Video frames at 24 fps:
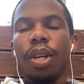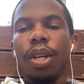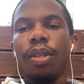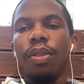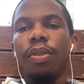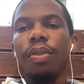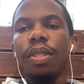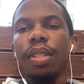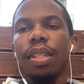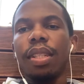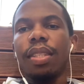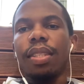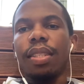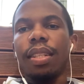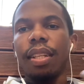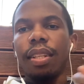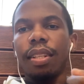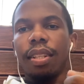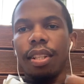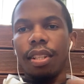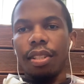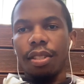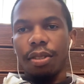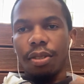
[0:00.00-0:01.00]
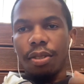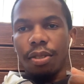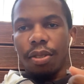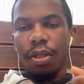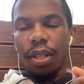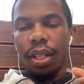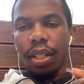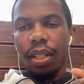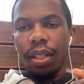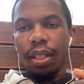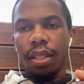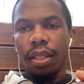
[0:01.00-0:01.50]
are using signals to
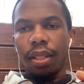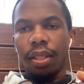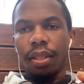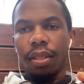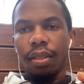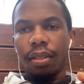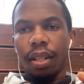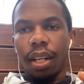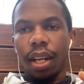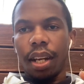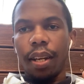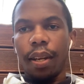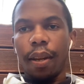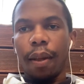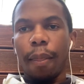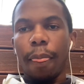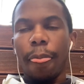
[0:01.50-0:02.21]
trade, right?